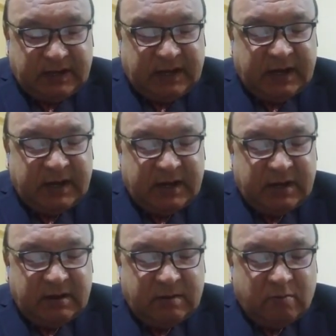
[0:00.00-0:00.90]

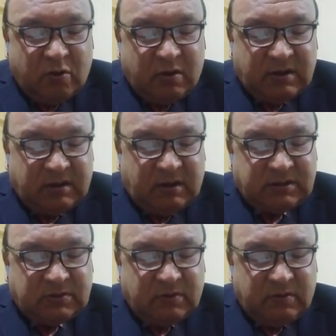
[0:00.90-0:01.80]
and moral
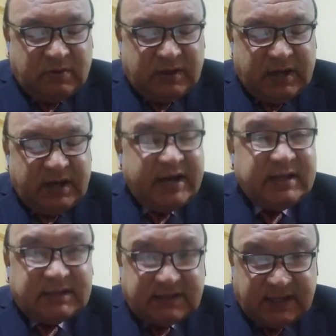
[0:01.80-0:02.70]
also.
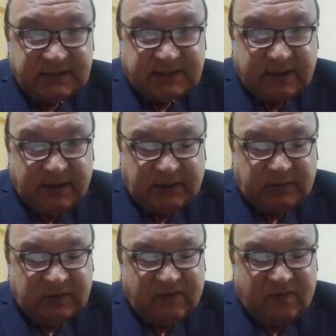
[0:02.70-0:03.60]
In
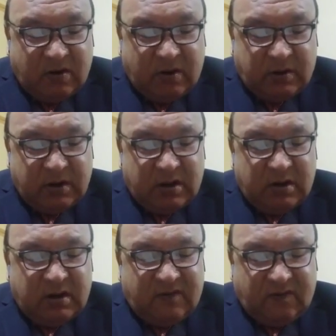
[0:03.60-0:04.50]
Sanskrit, the word
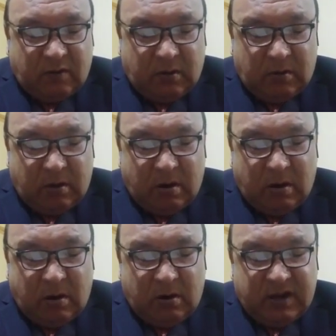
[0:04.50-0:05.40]
for
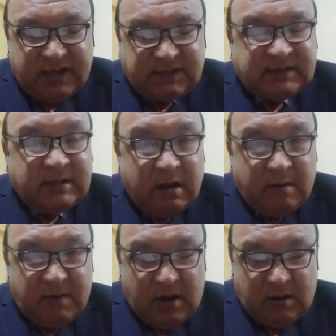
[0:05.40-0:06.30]
law is
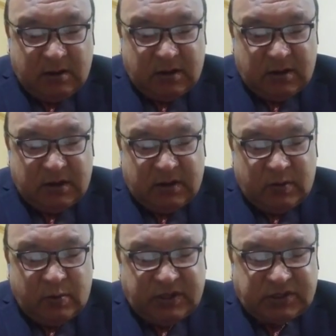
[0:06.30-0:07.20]
dharma,
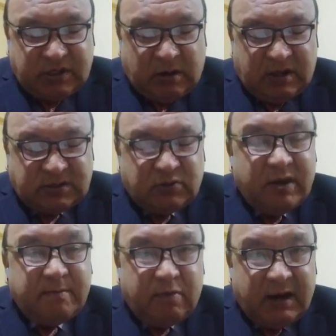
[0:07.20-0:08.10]
which also
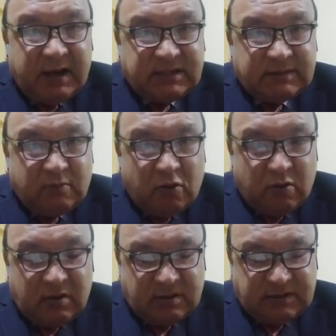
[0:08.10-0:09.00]
implies
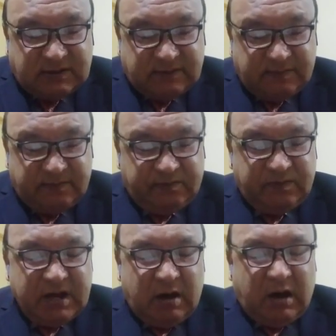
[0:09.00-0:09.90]
morals.
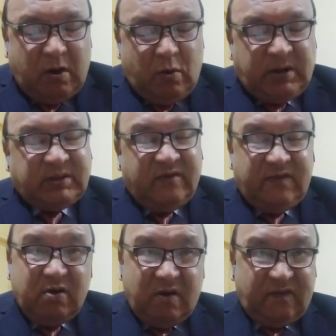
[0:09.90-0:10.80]
However, the
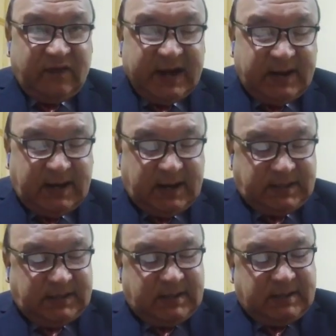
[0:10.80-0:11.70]
view of
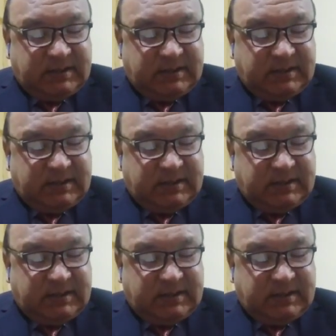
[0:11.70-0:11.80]
analytic